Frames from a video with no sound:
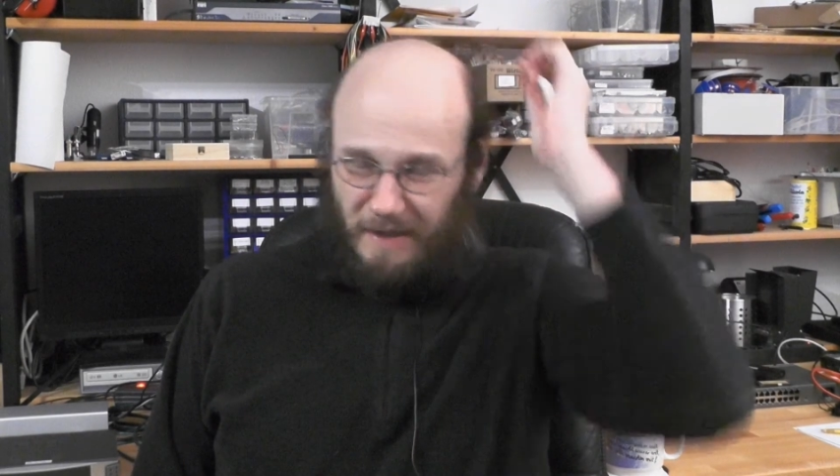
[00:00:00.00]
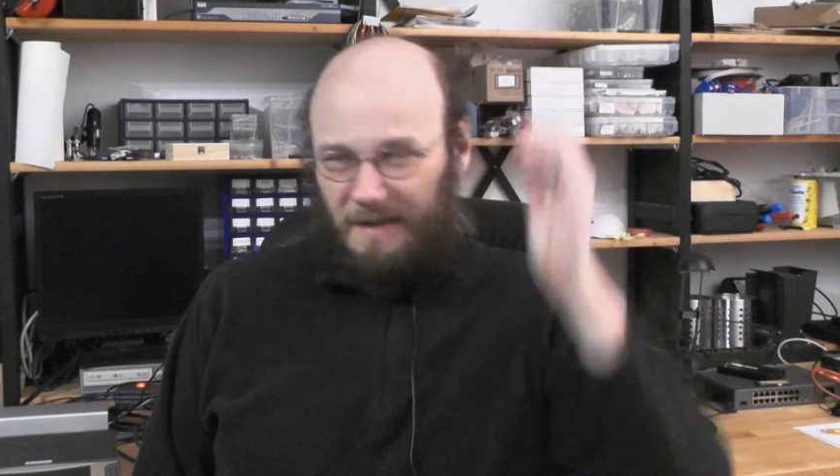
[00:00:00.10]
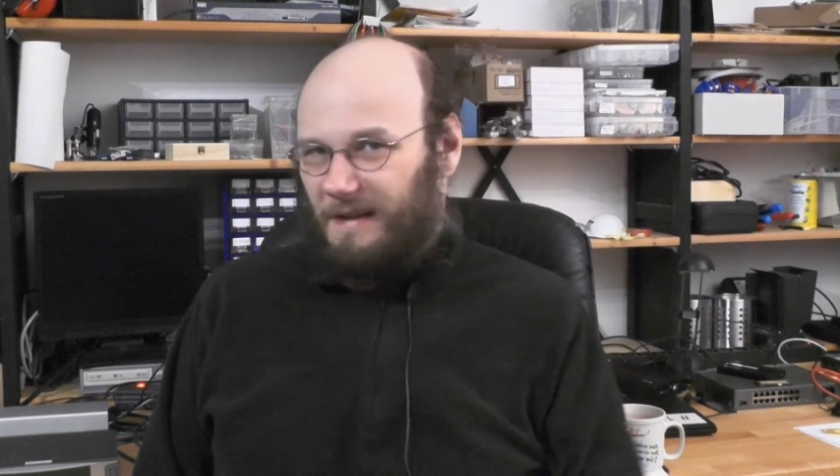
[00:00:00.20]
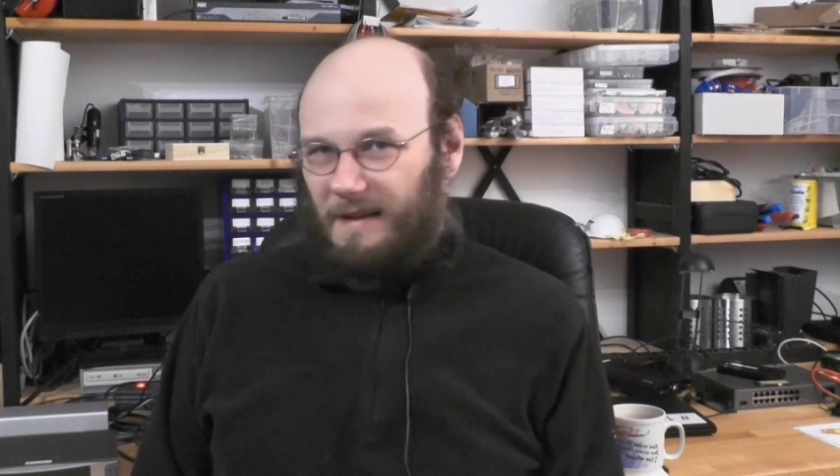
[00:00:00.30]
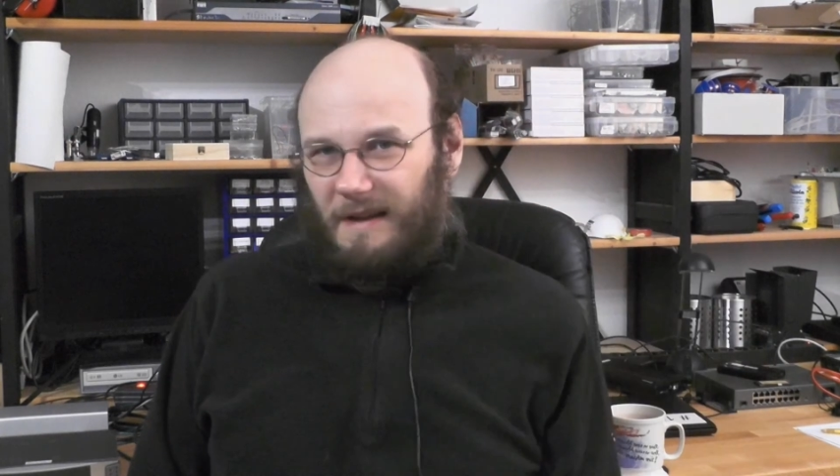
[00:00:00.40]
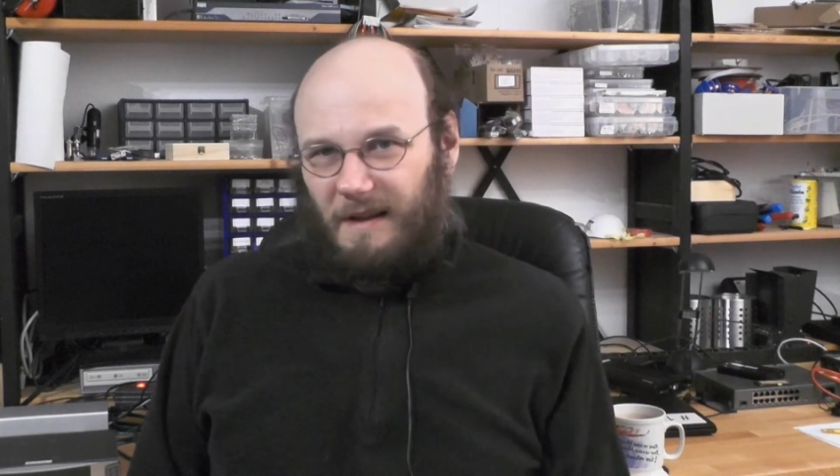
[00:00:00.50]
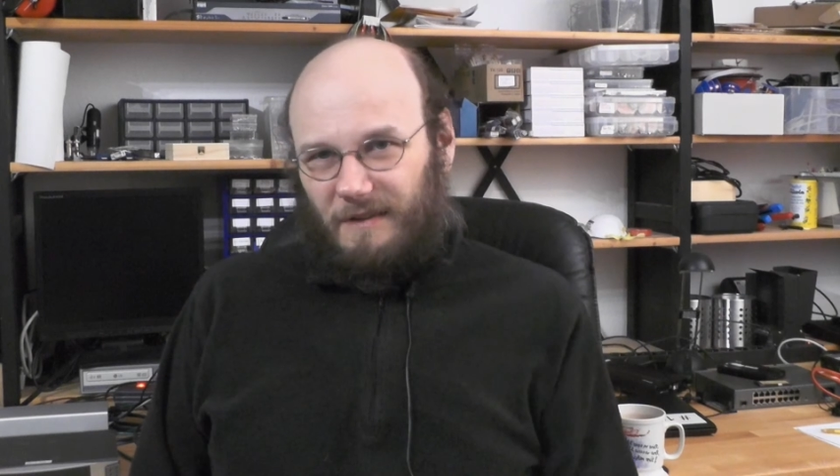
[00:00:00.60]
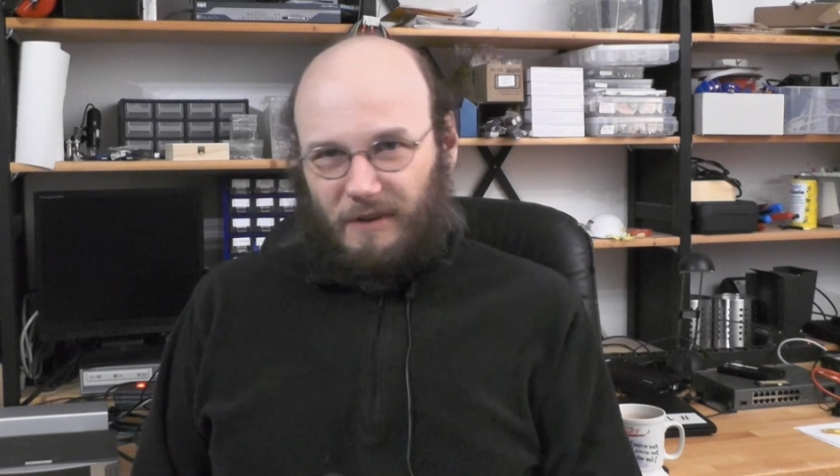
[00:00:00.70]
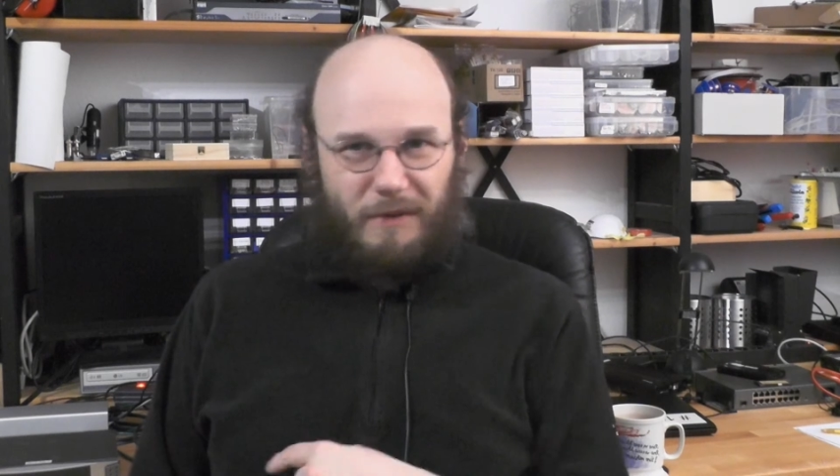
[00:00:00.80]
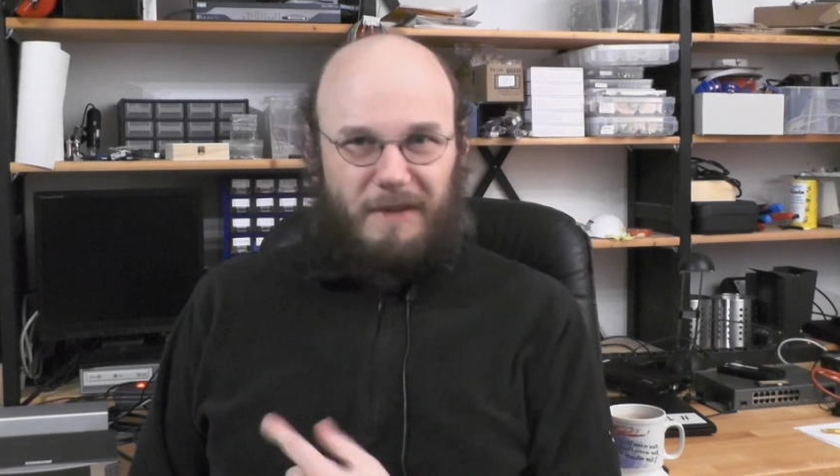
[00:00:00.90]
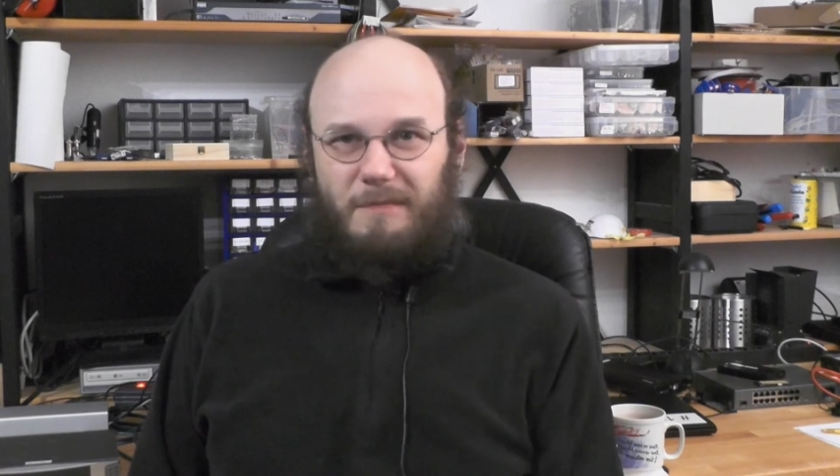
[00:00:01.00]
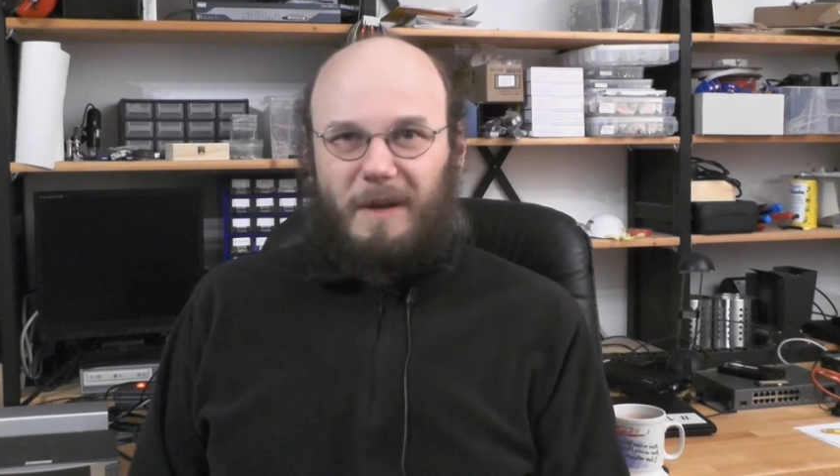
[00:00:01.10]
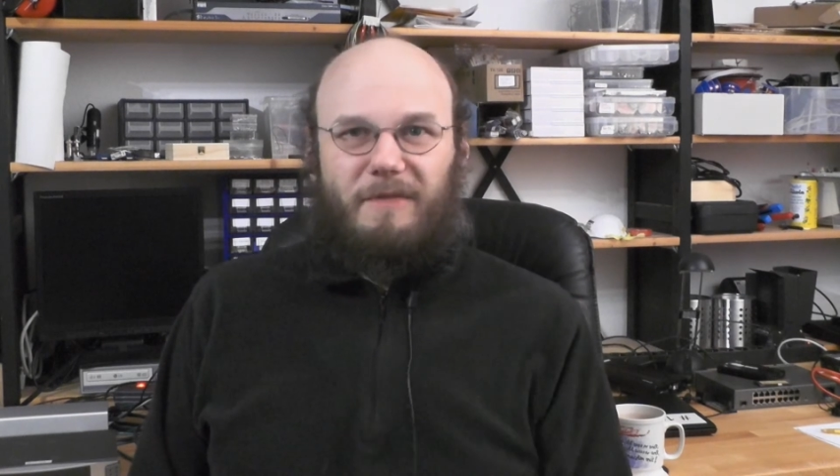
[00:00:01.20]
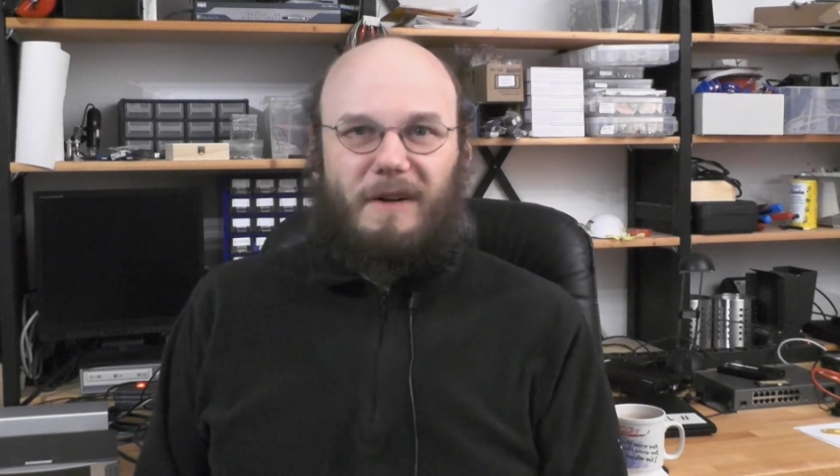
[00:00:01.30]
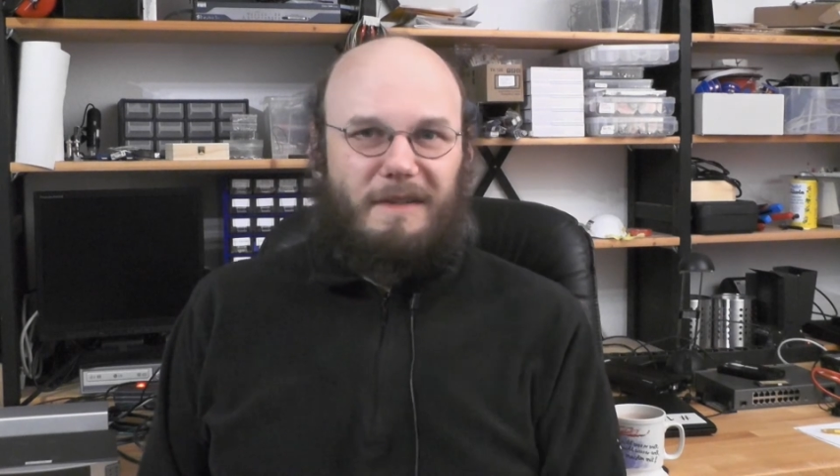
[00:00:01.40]
And so these
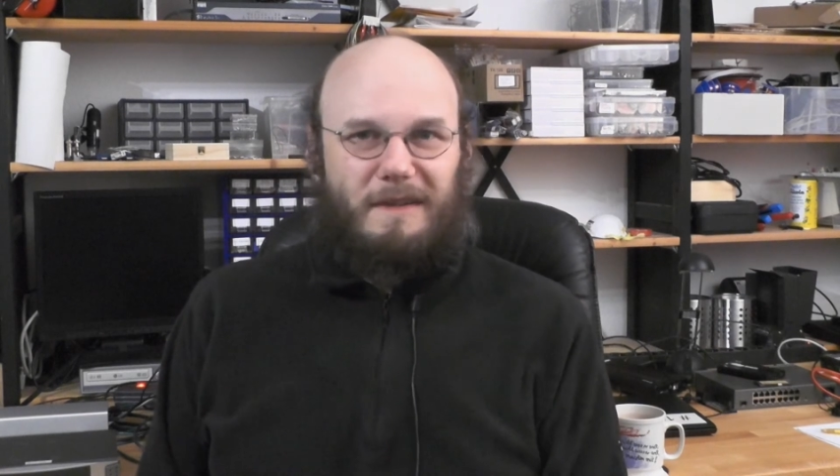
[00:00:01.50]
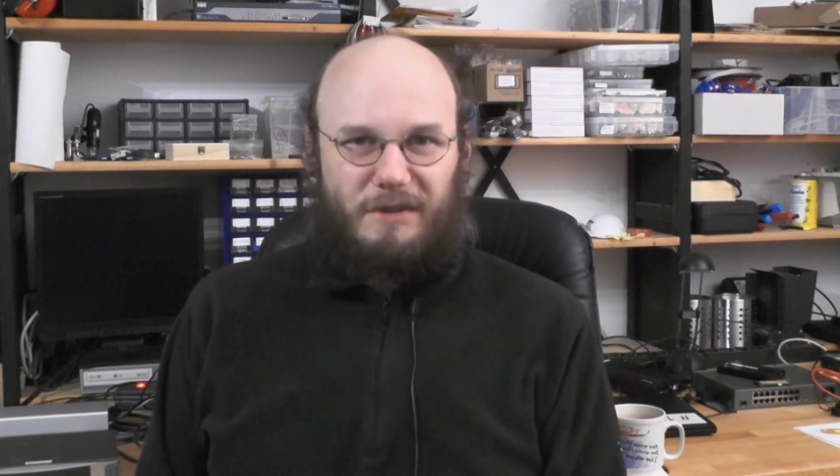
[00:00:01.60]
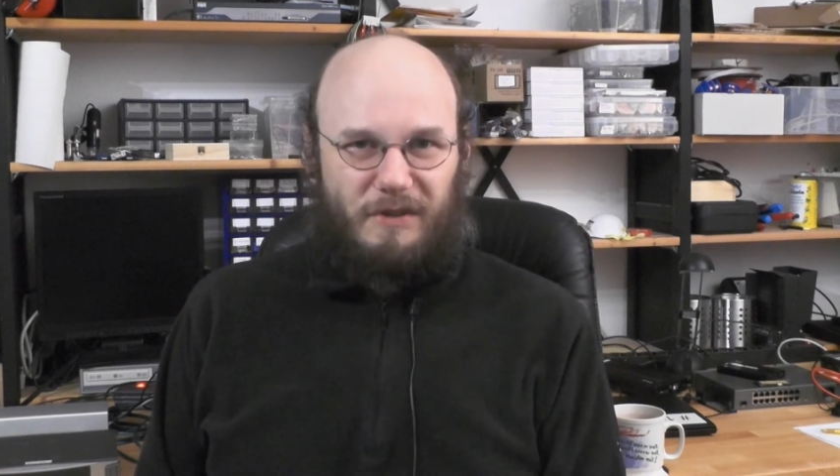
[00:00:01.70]
makefiles are